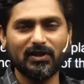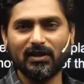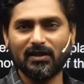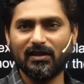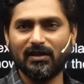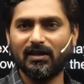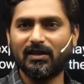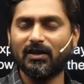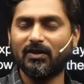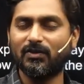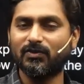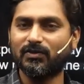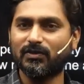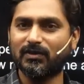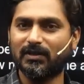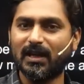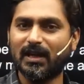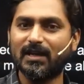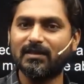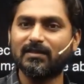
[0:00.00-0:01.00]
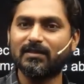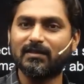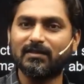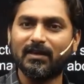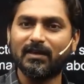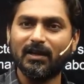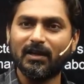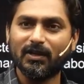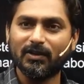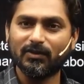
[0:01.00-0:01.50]
greenhouse gases.
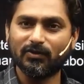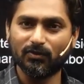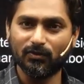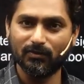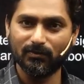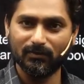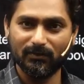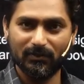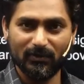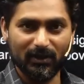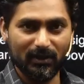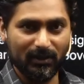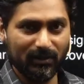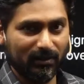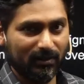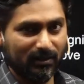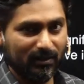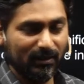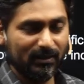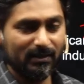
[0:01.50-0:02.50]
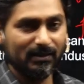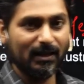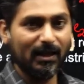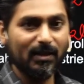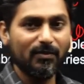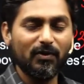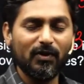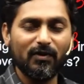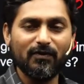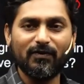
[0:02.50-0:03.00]
So uh, this
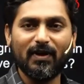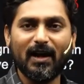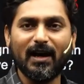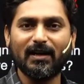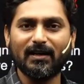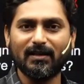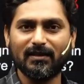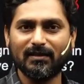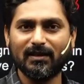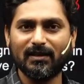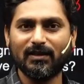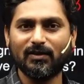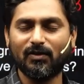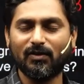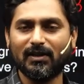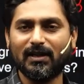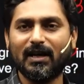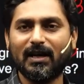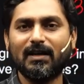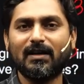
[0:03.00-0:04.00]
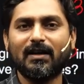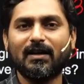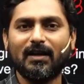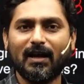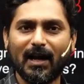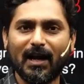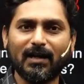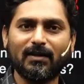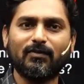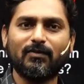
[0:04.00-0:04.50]
type of iron that you will get,
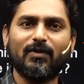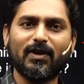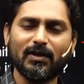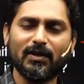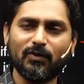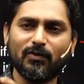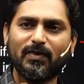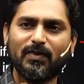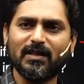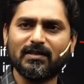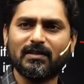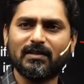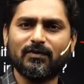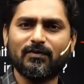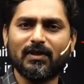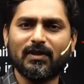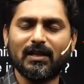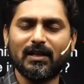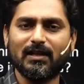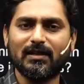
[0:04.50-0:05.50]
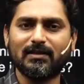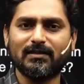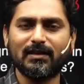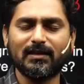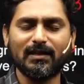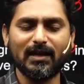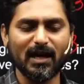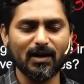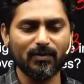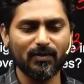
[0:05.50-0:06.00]
and when you mix it with, let us say,
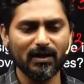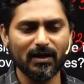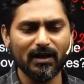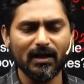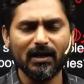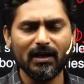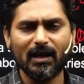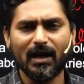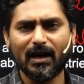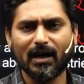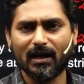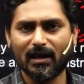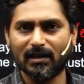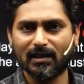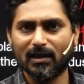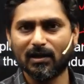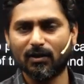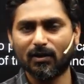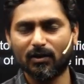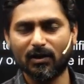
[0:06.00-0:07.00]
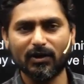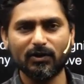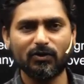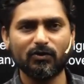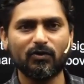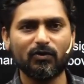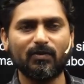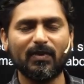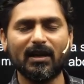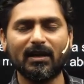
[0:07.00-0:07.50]
carbon and other alloys
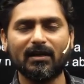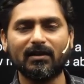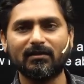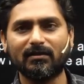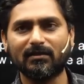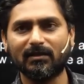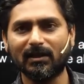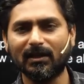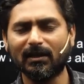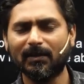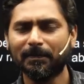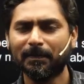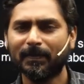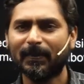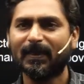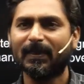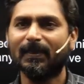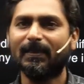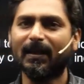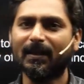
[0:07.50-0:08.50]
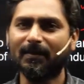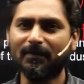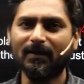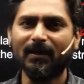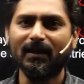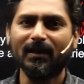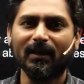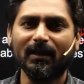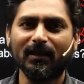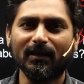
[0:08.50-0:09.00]
to make it steel, then
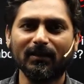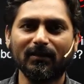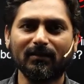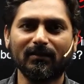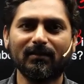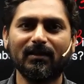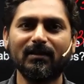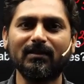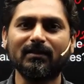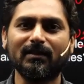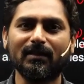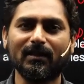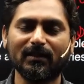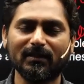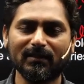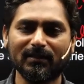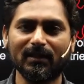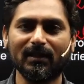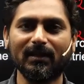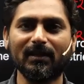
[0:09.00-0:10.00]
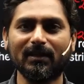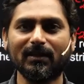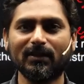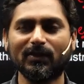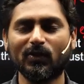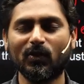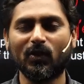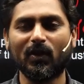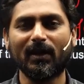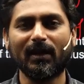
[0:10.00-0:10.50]
this steel is
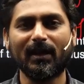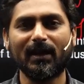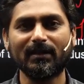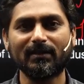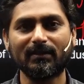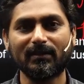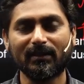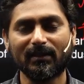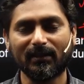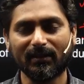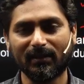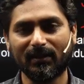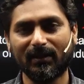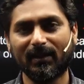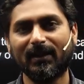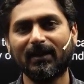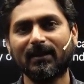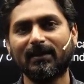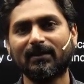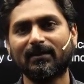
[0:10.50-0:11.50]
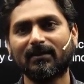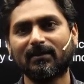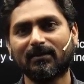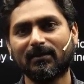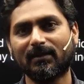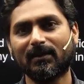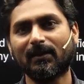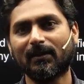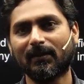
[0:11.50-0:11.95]
called as green steel.